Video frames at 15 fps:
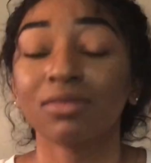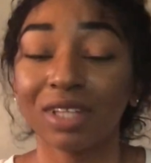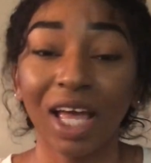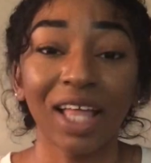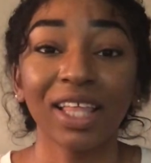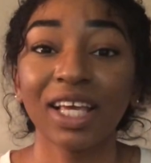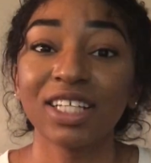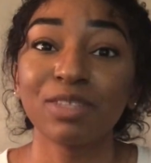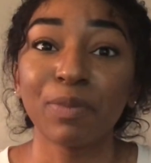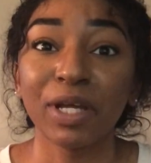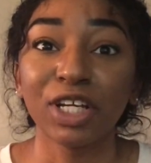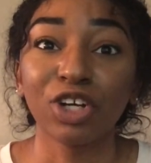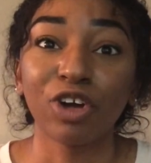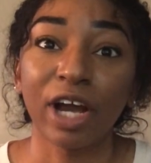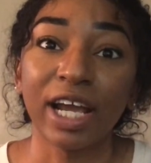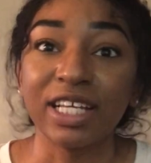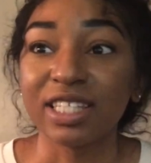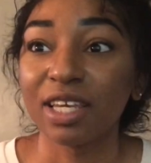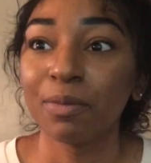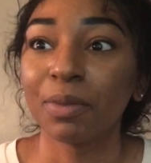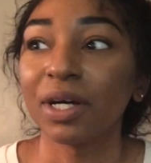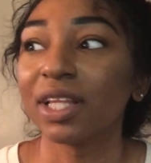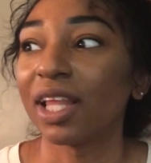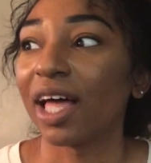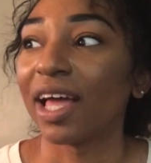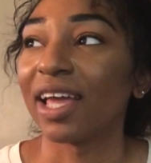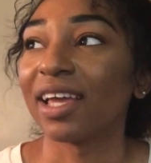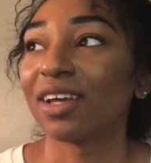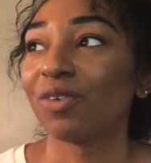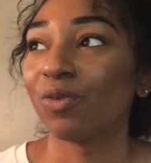lately it's been crazy, but
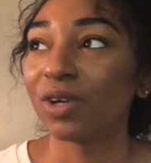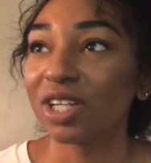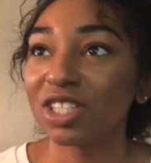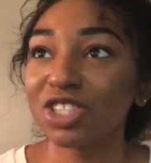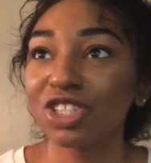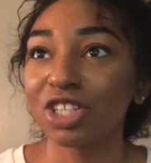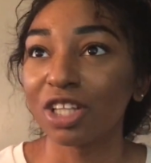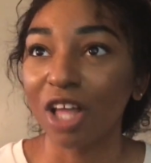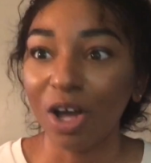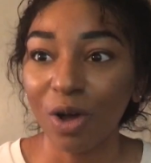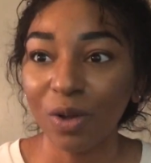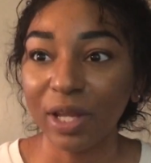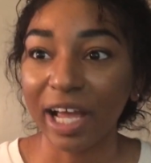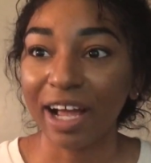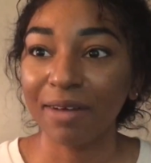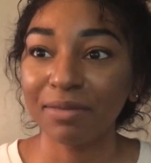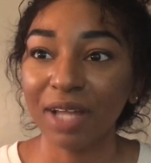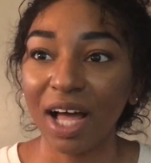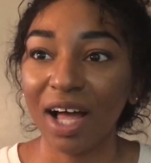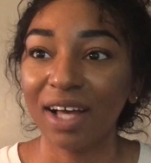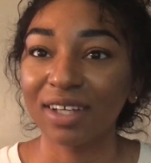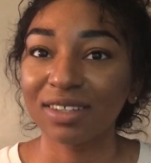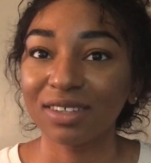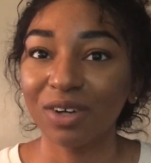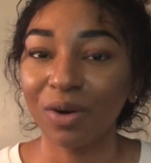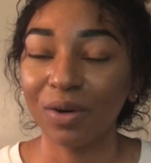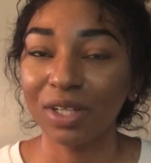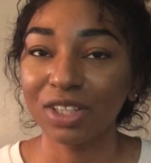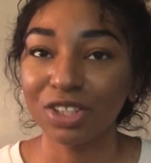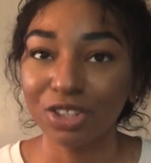like when it's slow, like I'm not
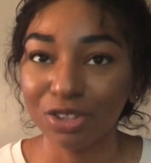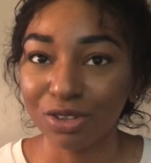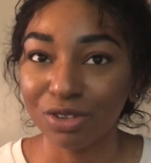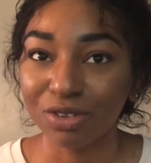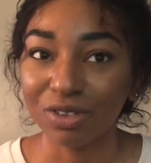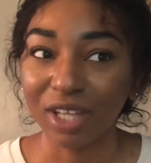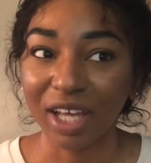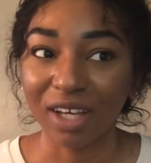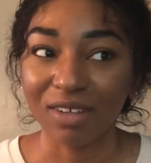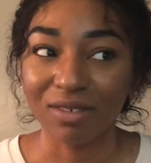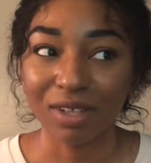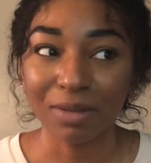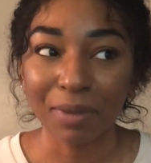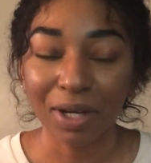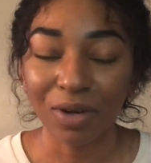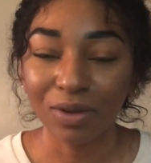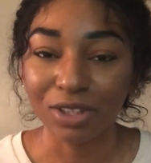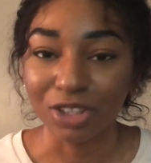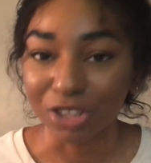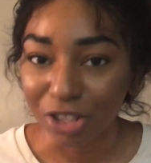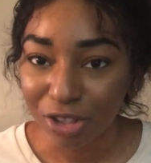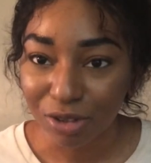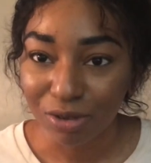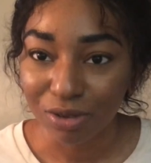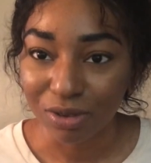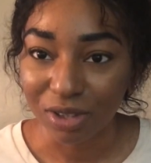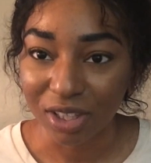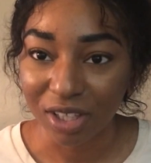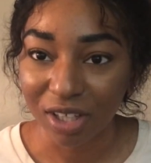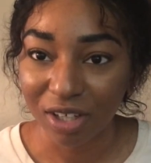going to, like what am I going to
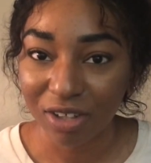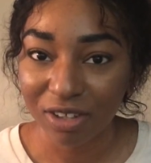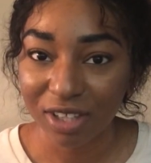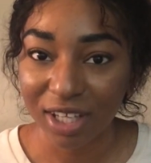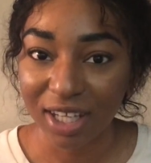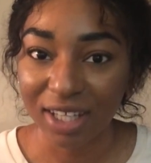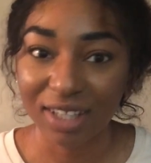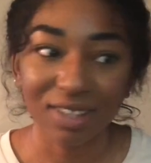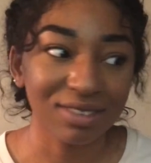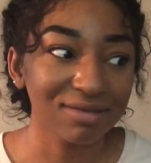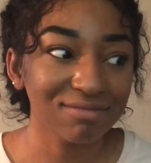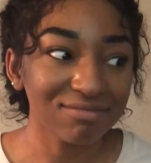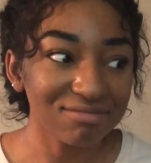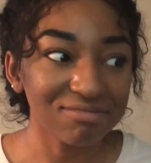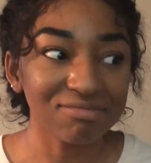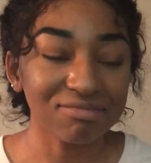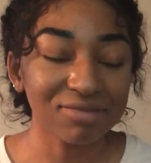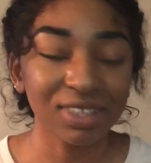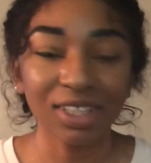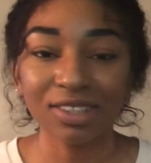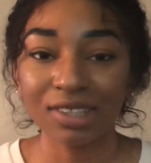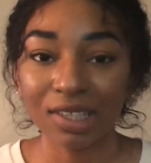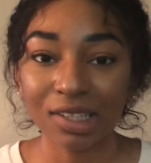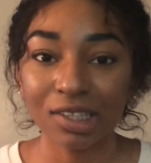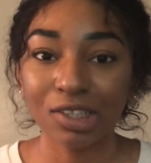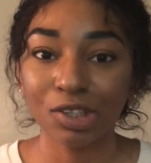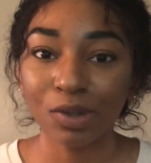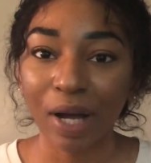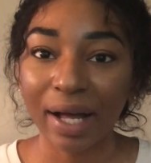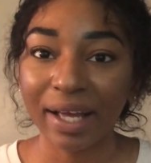do, you know, like there's nothing to
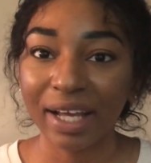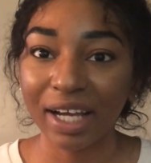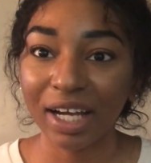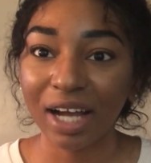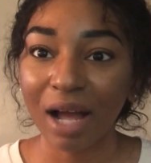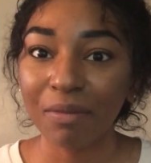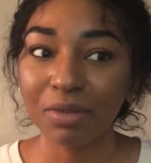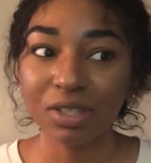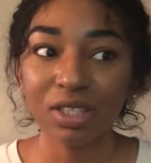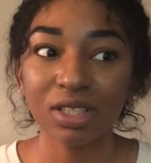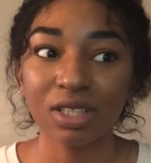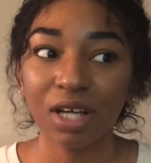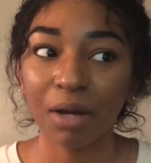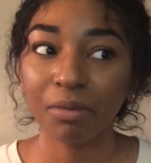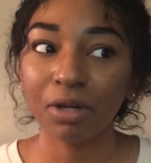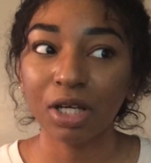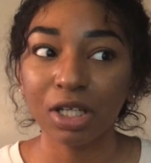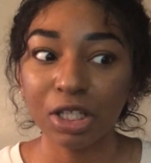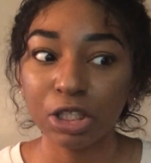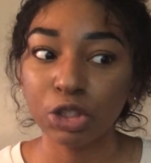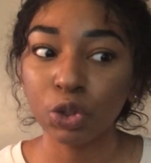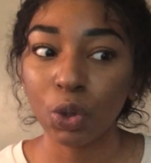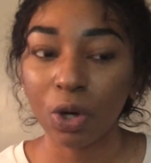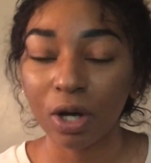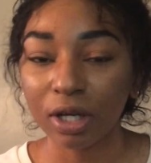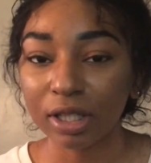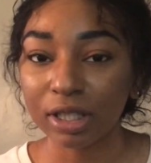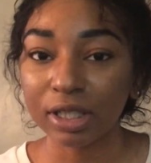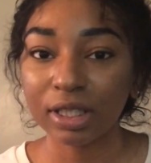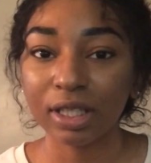do out here. I'm gonna
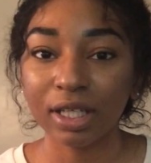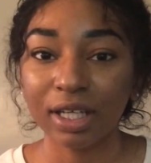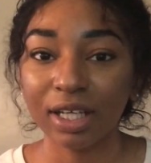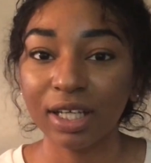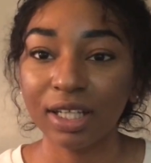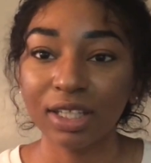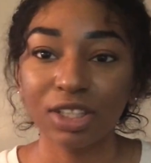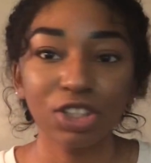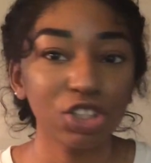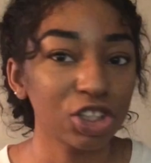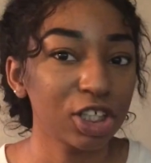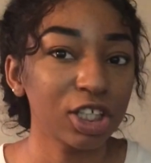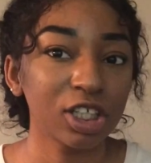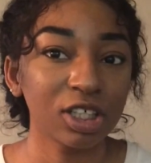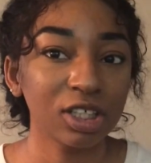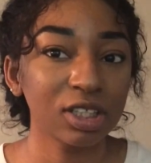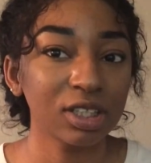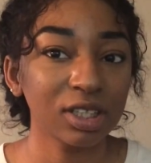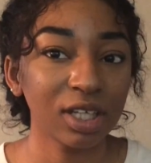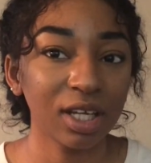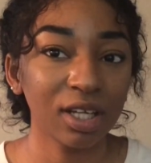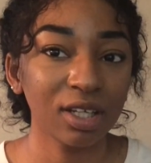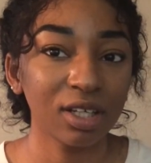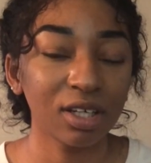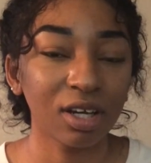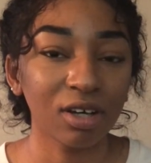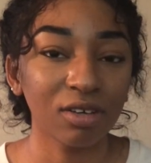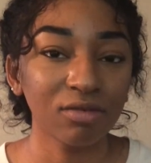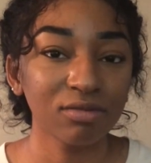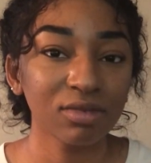talk and chill and, you
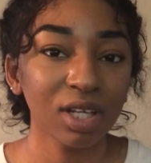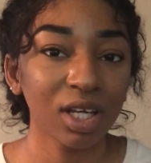know,